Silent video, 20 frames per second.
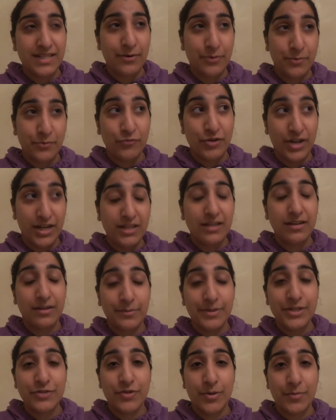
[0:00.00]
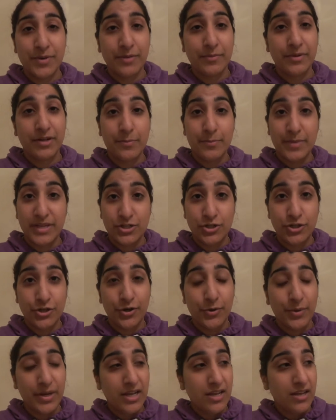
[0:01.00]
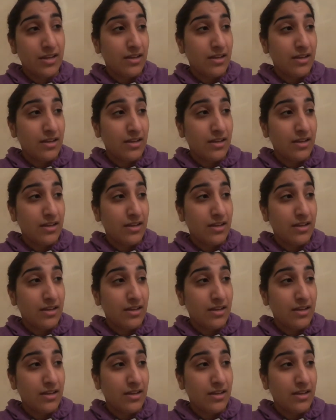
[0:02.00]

Like, I'm really going to miss Ramadan. I'm going to miss, you know,